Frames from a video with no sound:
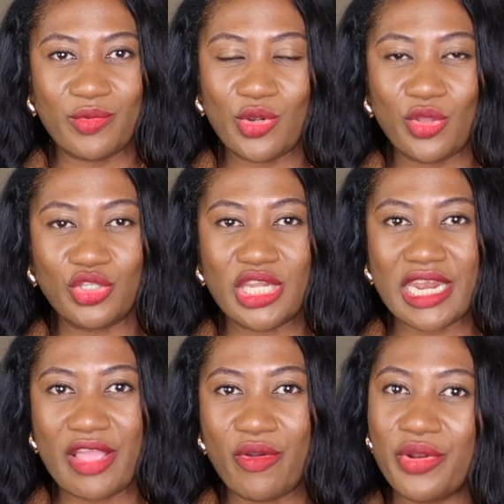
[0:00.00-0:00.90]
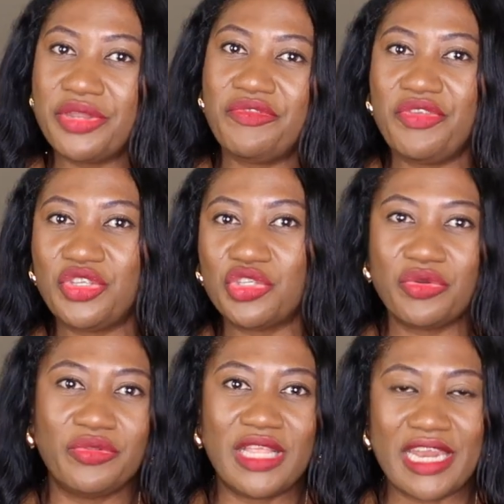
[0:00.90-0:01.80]
clutch that I already
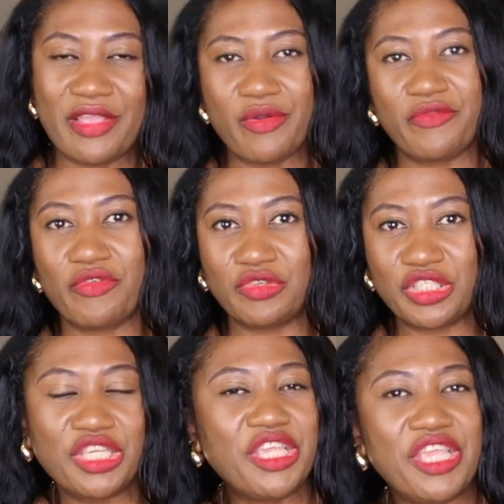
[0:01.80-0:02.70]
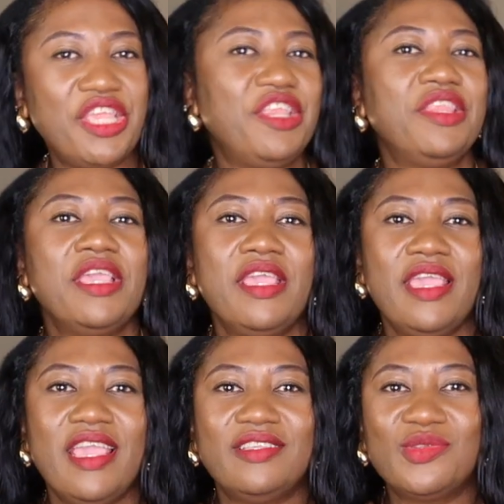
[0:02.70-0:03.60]
featured that I got from Shein.
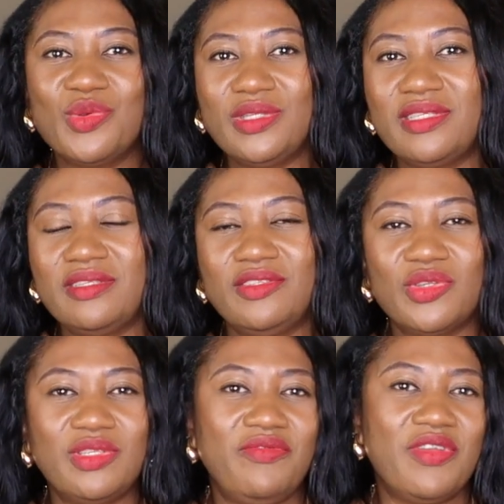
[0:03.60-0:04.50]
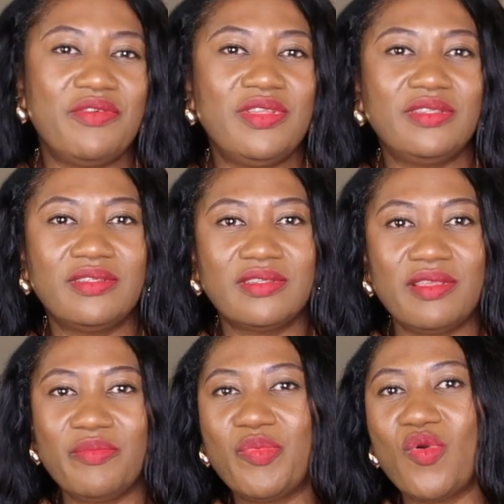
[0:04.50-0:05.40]
And so this is just a very
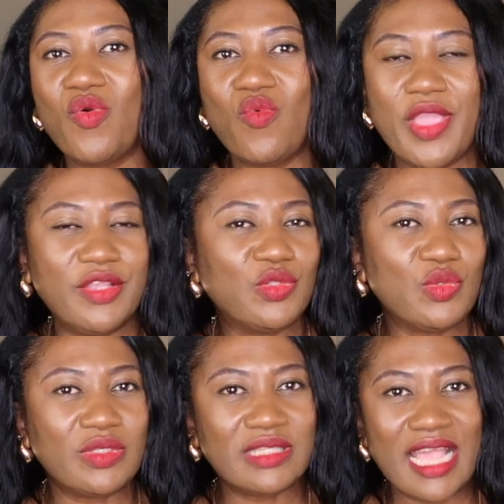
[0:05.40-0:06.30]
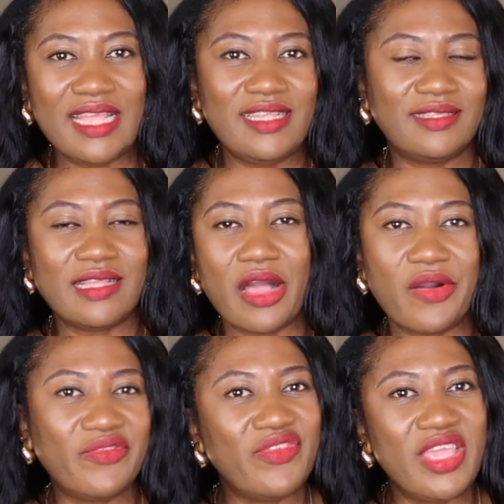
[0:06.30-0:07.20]
simple way to style this
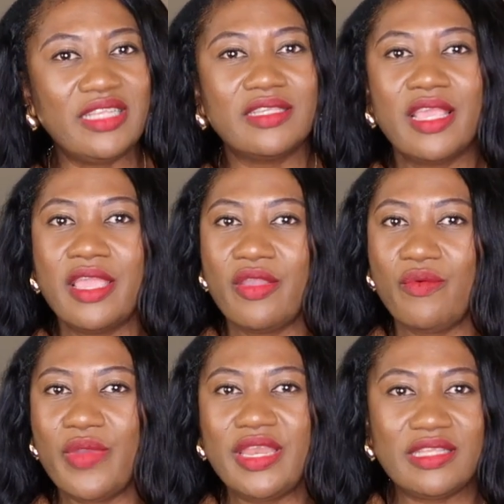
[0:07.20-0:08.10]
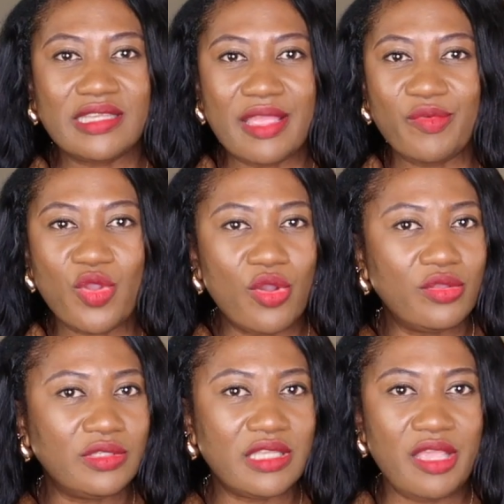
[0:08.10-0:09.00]
outfit. When the time
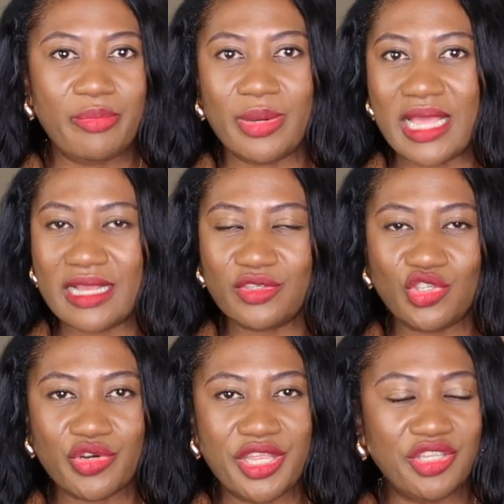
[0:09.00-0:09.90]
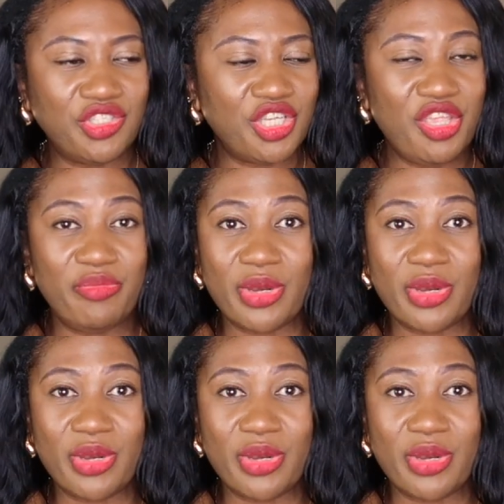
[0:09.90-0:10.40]
comes, a black trench, a